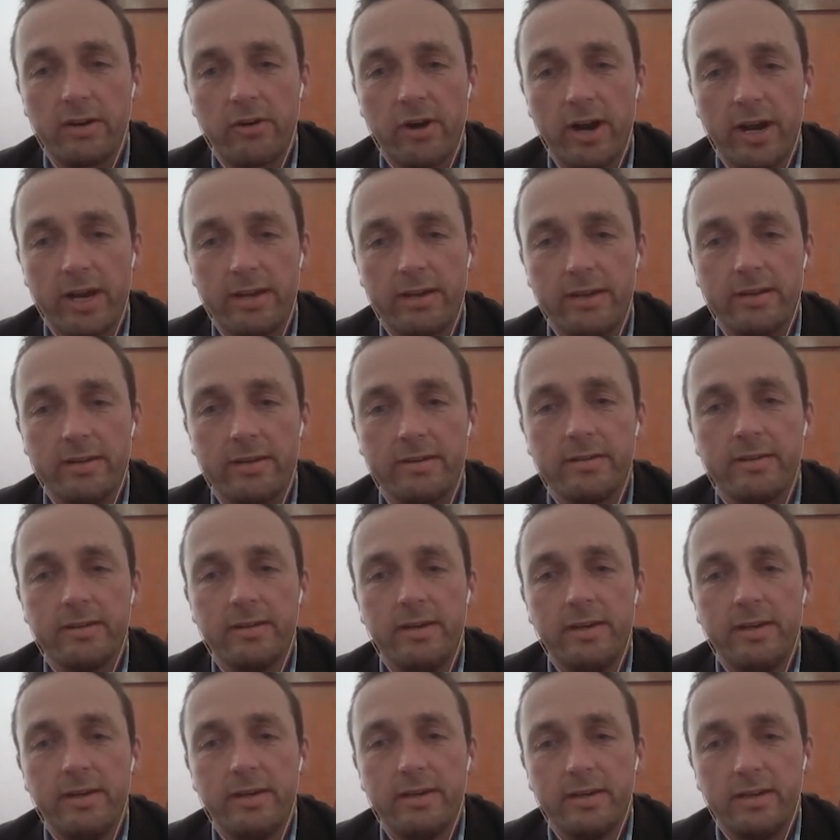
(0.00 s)
cracking
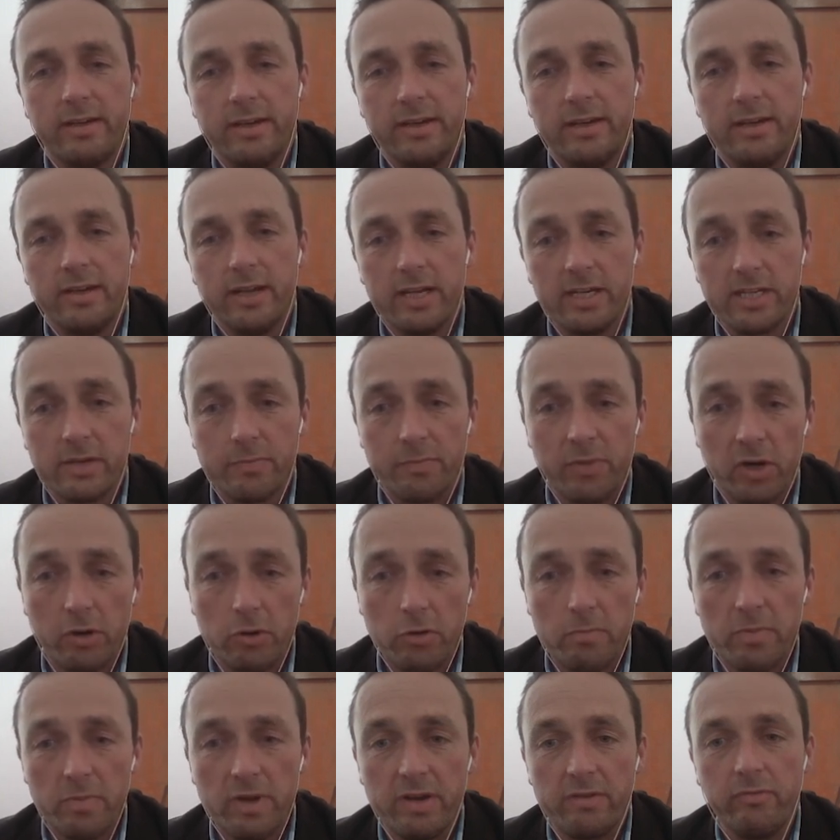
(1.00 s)
in laser
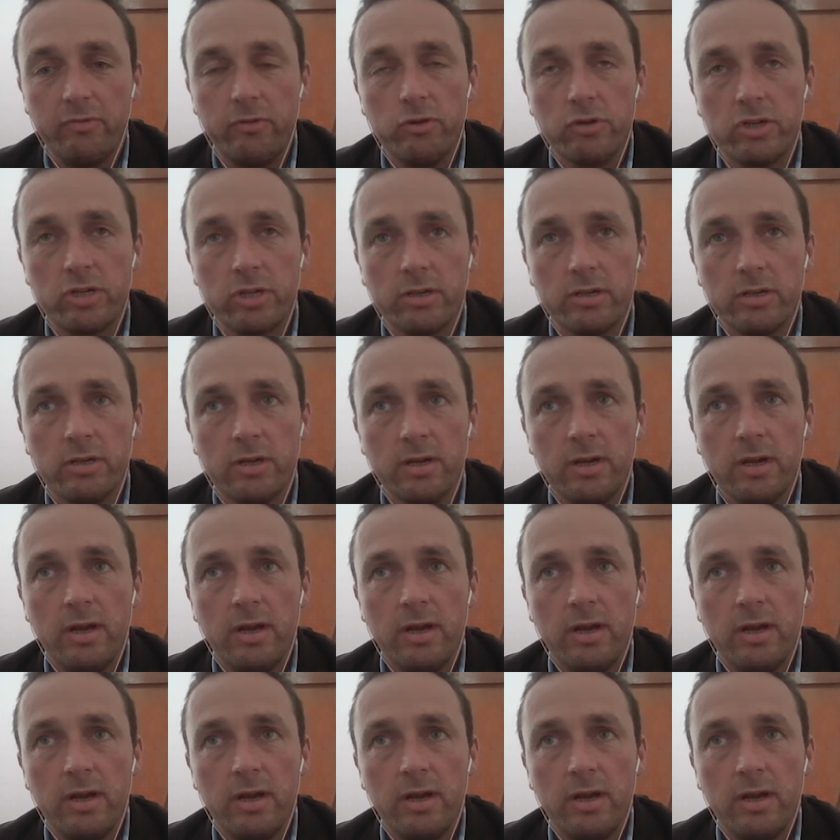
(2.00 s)
powder bed fusion,